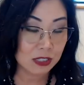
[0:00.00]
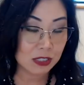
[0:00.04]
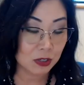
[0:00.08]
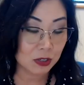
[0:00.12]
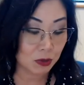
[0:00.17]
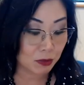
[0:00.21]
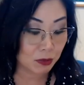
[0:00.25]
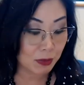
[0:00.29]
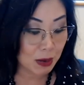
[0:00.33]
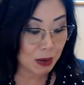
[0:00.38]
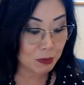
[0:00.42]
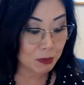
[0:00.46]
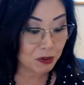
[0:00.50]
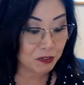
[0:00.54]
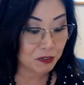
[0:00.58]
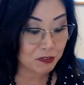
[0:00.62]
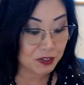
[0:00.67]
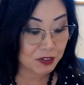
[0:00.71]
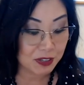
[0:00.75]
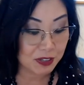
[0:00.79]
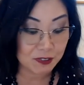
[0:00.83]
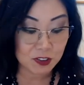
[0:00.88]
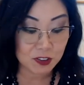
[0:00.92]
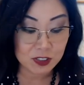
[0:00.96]
So remember
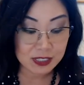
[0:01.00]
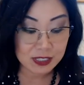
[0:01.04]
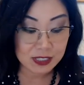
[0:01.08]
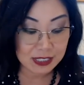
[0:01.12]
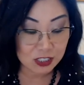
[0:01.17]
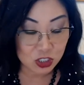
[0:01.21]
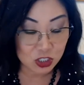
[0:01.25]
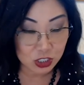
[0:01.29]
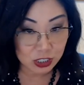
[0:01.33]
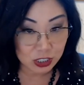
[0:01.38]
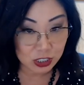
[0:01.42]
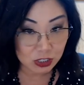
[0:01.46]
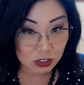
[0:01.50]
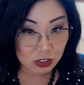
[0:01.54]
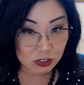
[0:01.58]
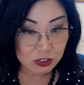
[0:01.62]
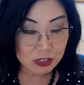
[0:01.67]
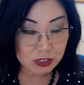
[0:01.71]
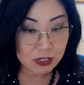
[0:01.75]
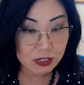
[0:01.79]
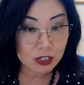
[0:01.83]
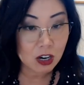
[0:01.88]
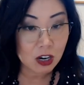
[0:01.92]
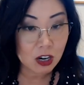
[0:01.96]
fevers and
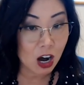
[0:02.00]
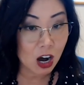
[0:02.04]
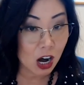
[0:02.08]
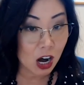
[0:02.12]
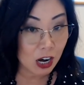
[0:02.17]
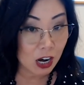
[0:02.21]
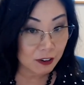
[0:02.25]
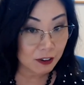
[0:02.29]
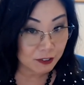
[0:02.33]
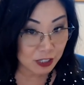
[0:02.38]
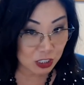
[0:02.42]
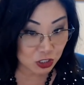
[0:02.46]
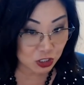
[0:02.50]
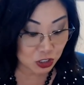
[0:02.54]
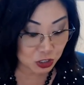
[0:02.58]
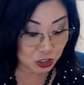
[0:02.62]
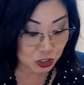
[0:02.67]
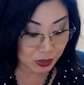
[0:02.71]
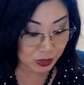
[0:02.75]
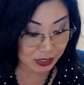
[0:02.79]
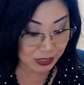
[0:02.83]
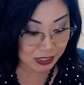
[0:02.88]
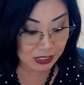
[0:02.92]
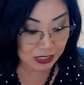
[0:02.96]
chills cough and
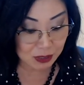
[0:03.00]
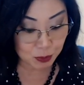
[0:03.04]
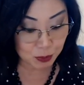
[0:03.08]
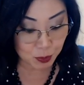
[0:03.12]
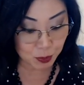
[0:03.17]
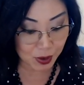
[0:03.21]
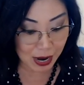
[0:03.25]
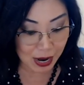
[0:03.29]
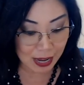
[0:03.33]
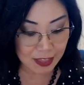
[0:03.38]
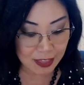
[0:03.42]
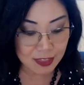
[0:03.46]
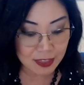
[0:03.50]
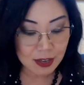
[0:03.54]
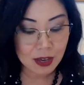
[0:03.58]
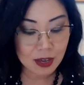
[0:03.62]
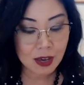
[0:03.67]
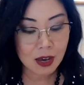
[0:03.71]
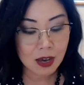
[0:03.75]
shortness of breath,